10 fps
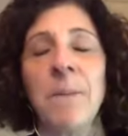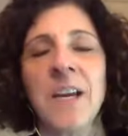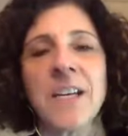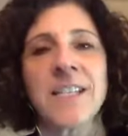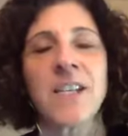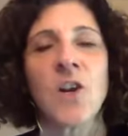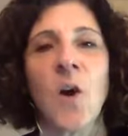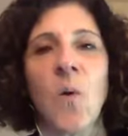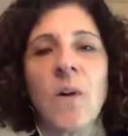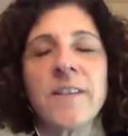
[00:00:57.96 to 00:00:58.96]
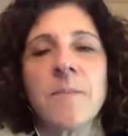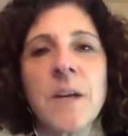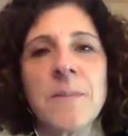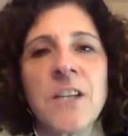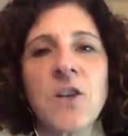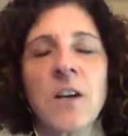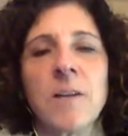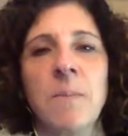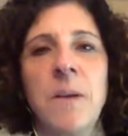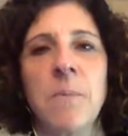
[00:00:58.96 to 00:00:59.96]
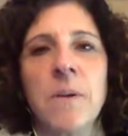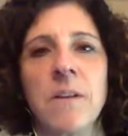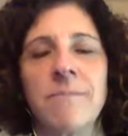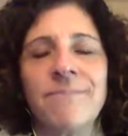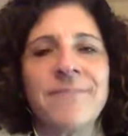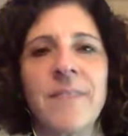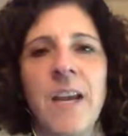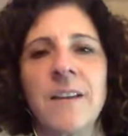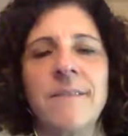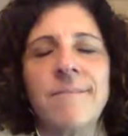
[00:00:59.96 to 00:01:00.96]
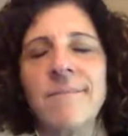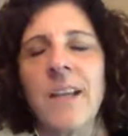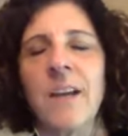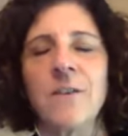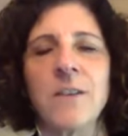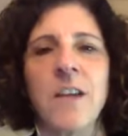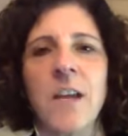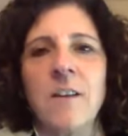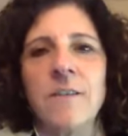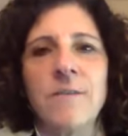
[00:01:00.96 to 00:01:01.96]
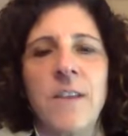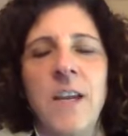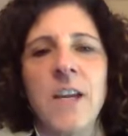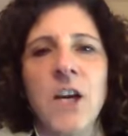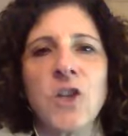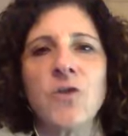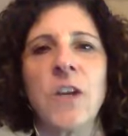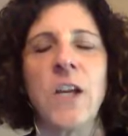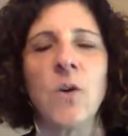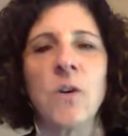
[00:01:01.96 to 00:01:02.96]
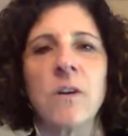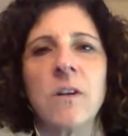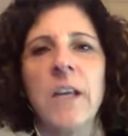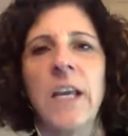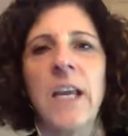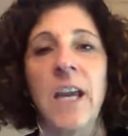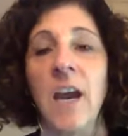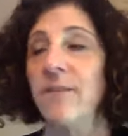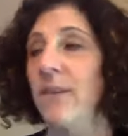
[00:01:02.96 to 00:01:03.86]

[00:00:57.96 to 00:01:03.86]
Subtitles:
because, sometimes I talk to people on the other side of the country, or I've